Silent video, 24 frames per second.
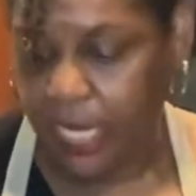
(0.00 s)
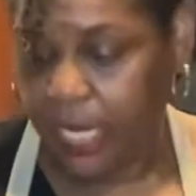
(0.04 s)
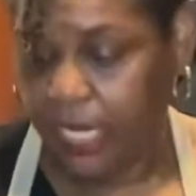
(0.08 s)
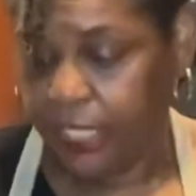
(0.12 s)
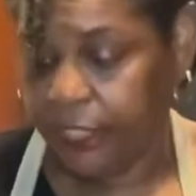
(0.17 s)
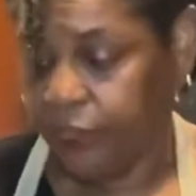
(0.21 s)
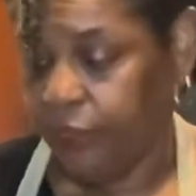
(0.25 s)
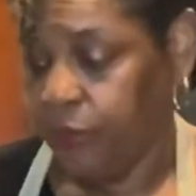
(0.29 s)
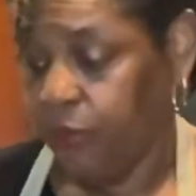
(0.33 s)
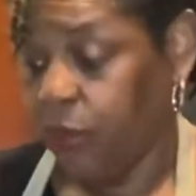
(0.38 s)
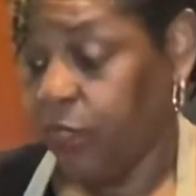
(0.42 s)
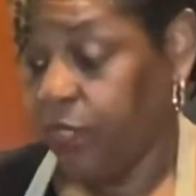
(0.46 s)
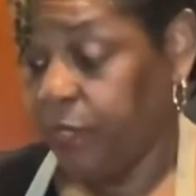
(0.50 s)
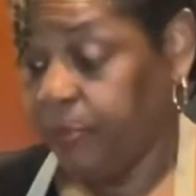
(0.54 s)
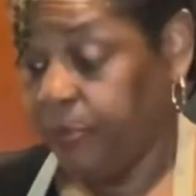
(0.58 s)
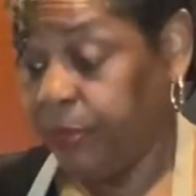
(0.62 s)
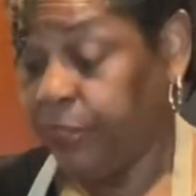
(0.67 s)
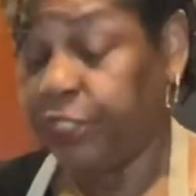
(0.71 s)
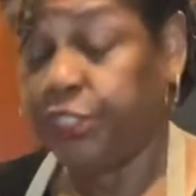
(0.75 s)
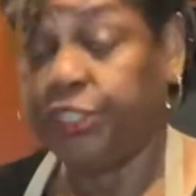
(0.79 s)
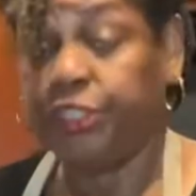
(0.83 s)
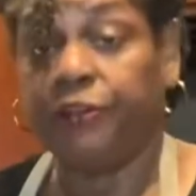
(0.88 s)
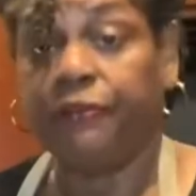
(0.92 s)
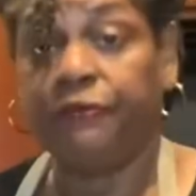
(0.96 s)
And you want to
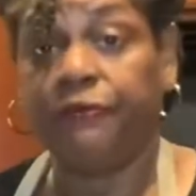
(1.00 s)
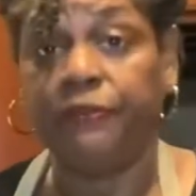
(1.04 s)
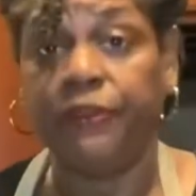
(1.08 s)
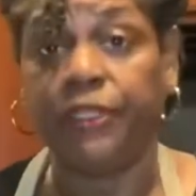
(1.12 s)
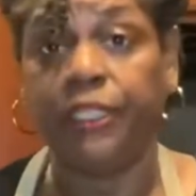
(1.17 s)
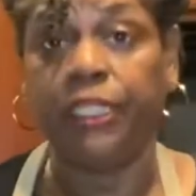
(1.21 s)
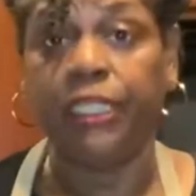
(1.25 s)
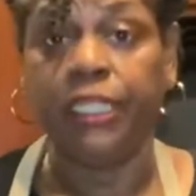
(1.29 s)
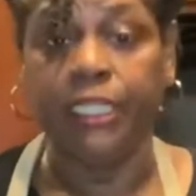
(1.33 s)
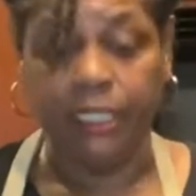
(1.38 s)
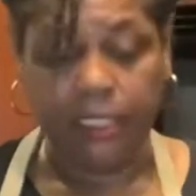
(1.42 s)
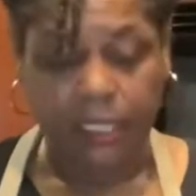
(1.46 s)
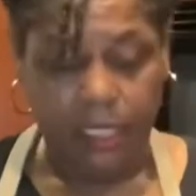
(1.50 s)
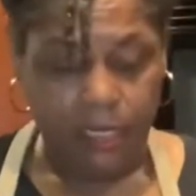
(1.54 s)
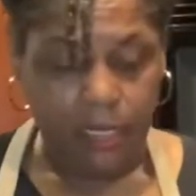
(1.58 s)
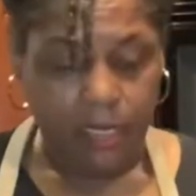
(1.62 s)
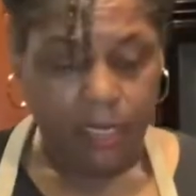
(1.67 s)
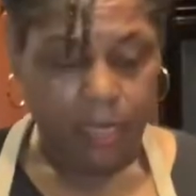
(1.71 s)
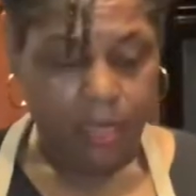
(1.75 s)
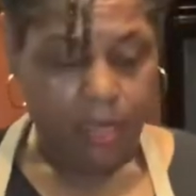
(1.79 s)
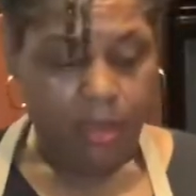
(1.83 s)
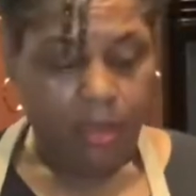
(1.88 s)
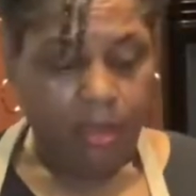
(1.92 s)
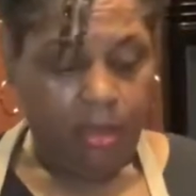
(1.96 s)
put your filling
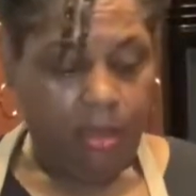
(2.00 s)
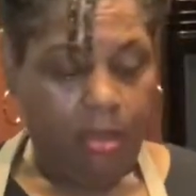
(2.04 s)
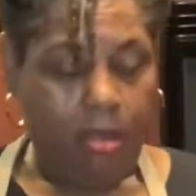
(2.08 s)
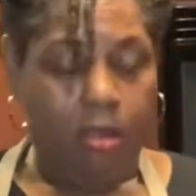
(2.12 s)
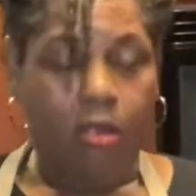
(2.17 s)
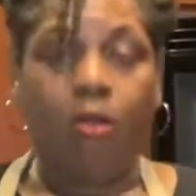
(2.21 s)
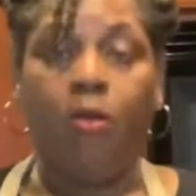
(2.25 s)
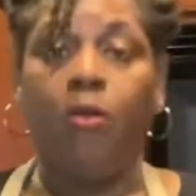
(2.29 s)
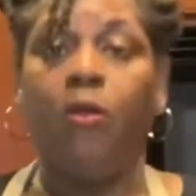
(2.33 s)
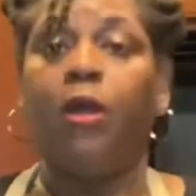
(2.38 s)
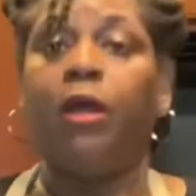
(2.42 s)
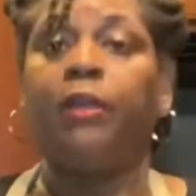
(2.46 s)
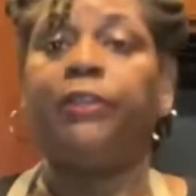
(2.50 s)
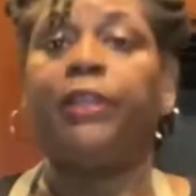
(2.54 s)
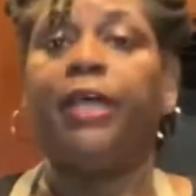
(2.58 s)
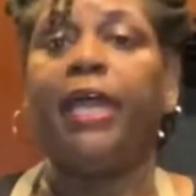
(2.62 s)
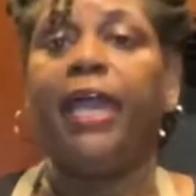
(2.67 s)
on